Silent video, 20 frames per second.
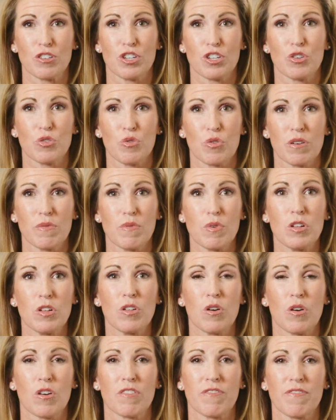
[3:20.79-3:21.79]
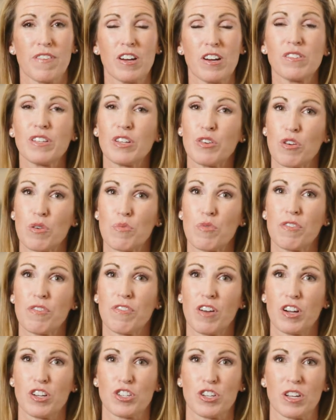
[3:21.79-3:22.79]
to normal or fairly normal
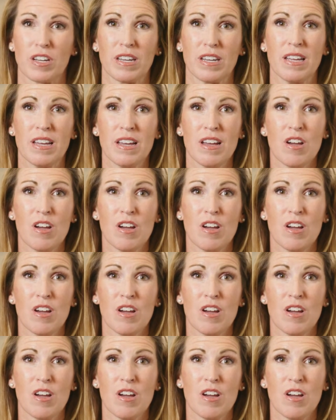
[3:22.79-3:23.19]
function